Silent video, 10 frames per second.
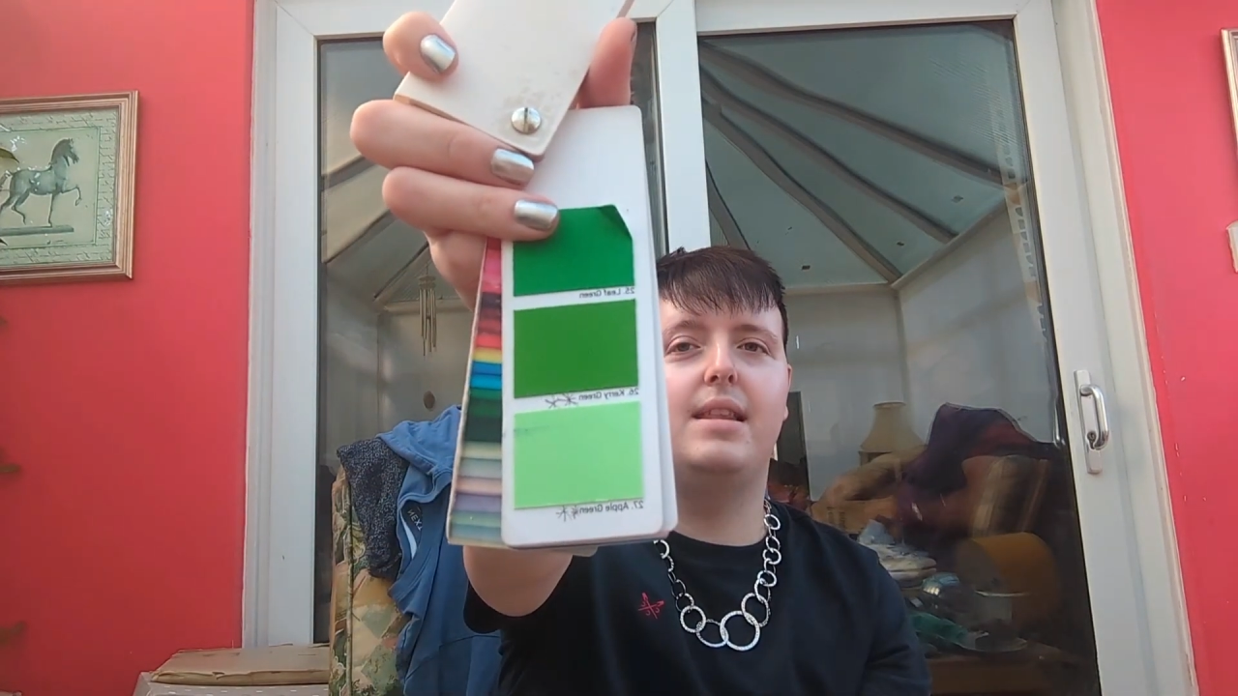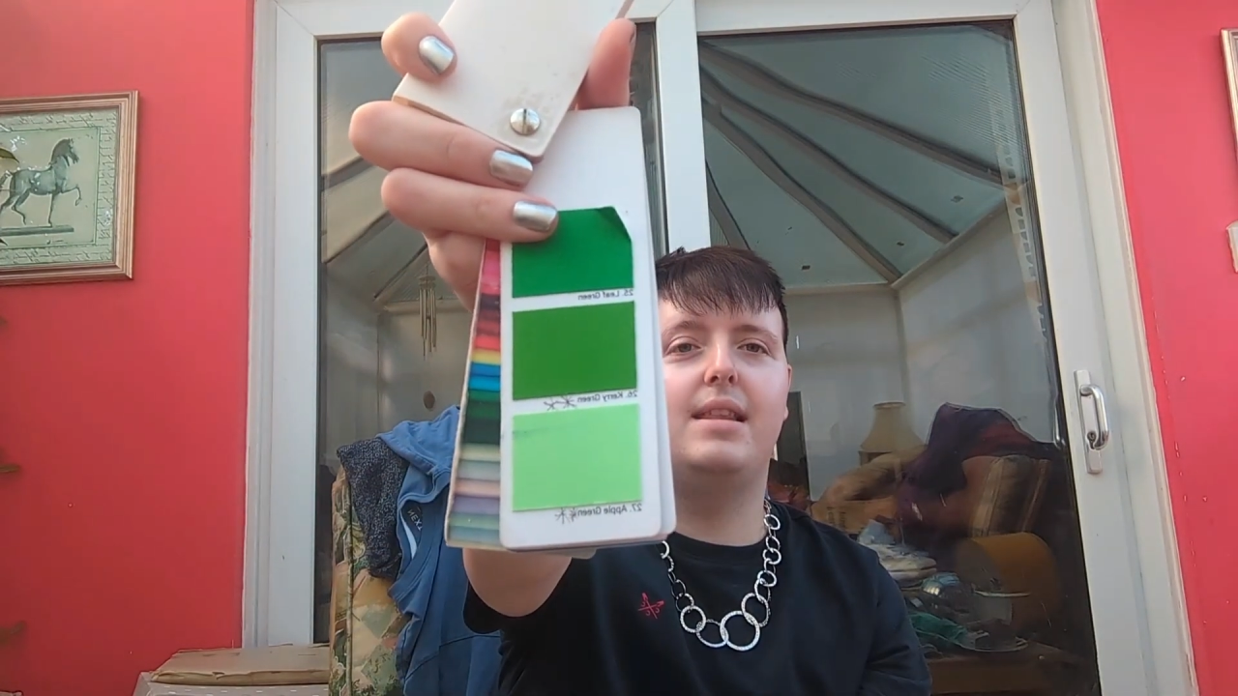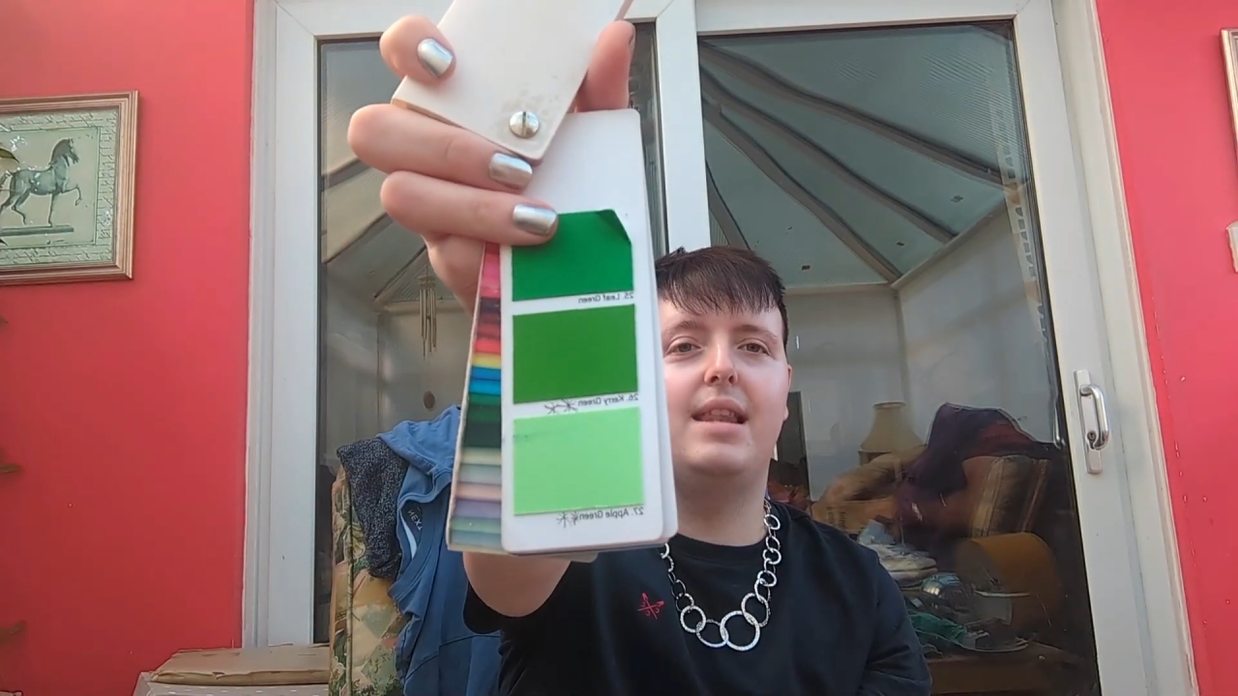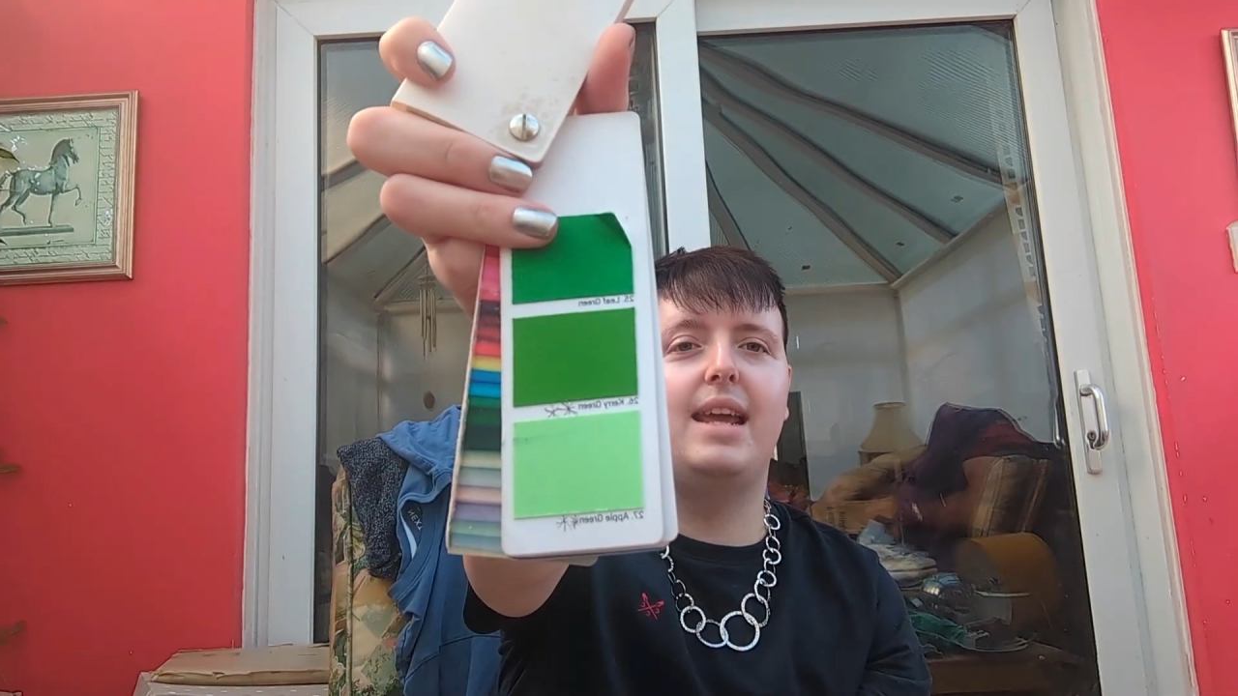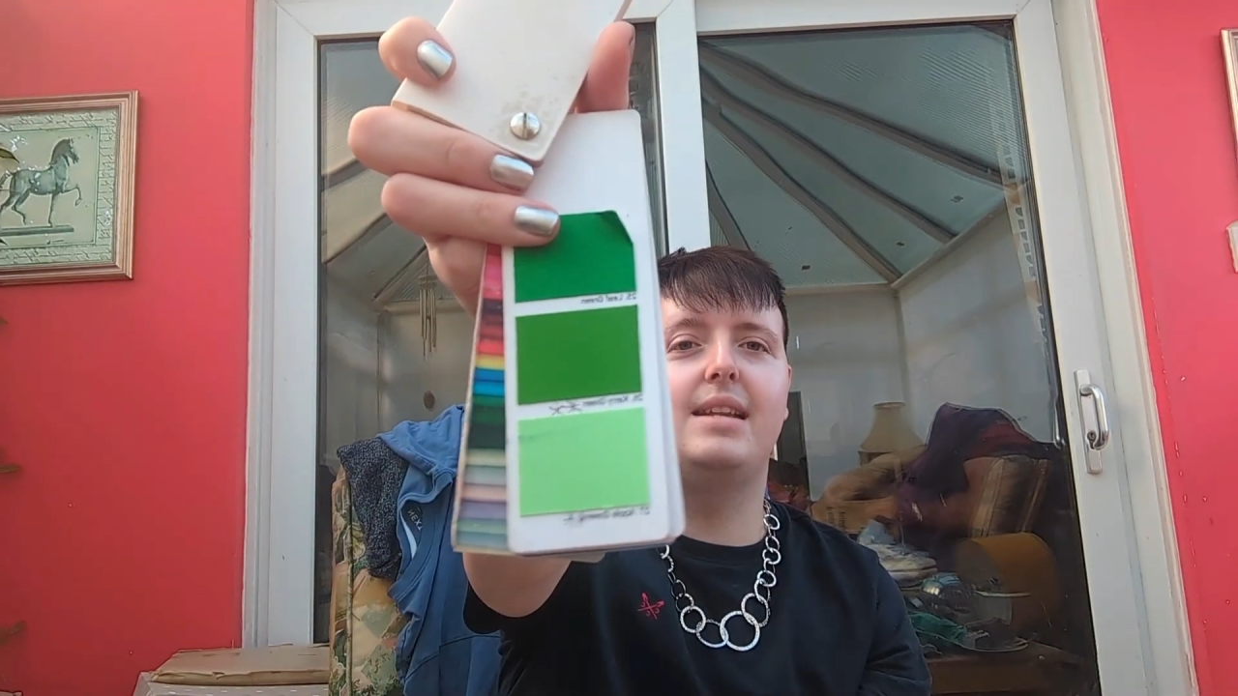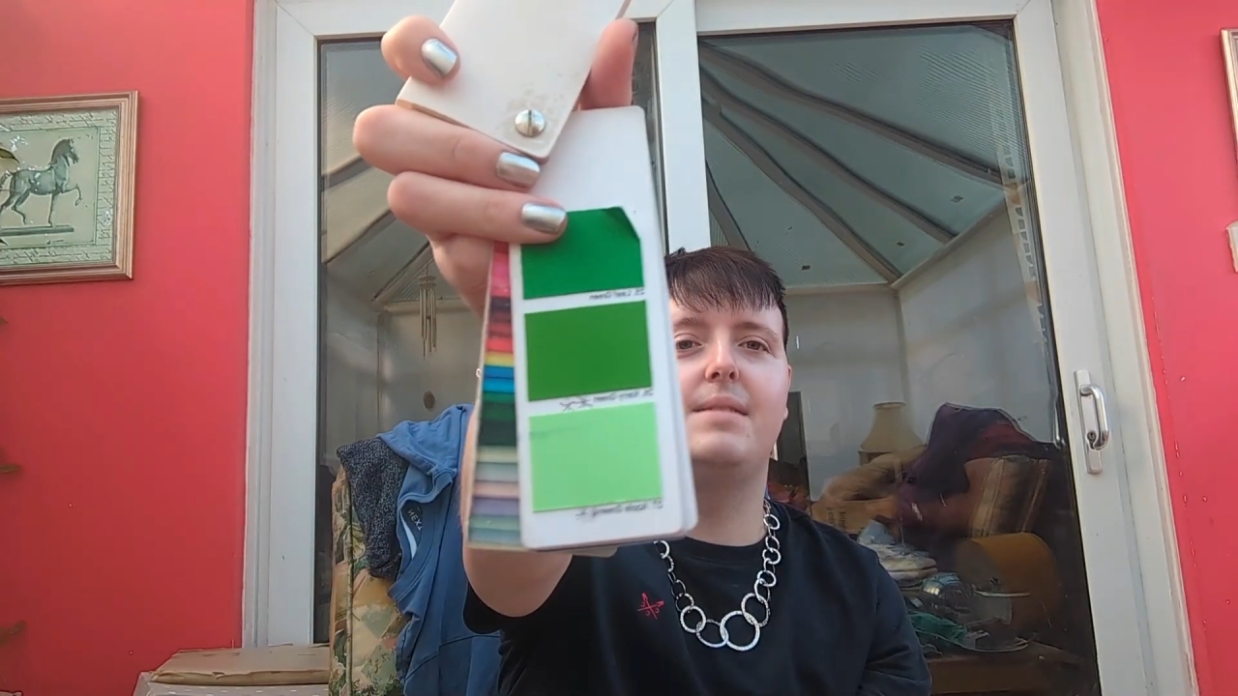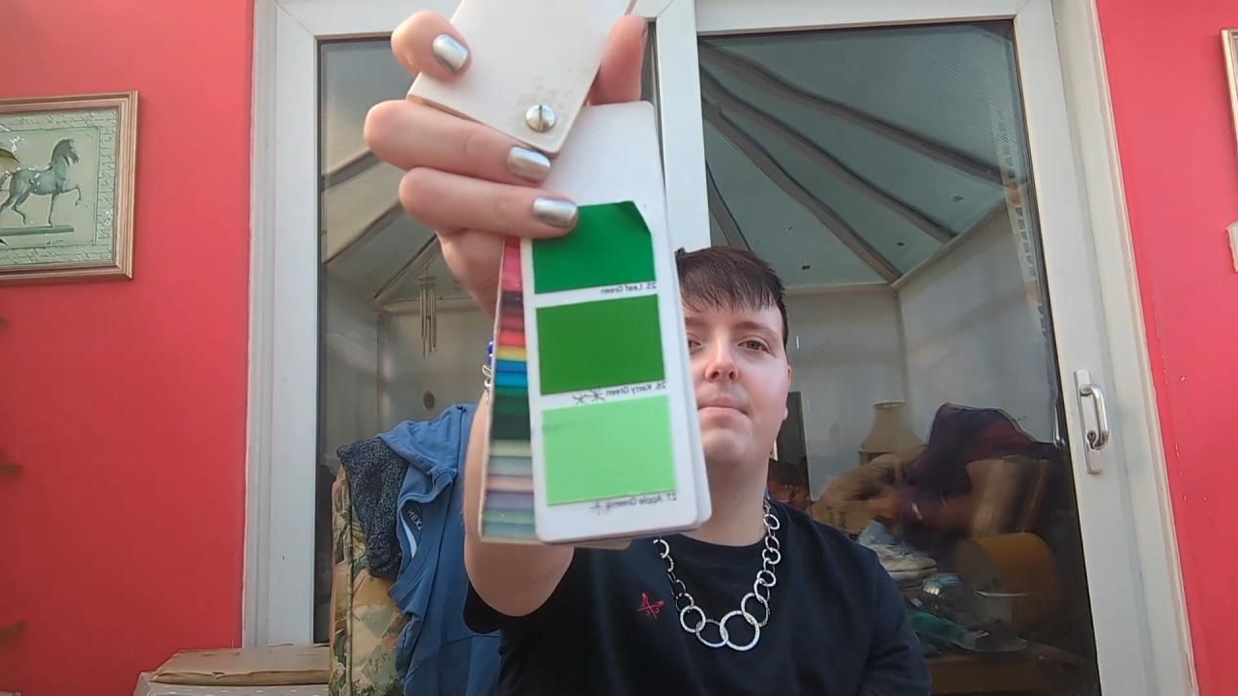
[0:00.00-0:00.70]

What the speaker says: light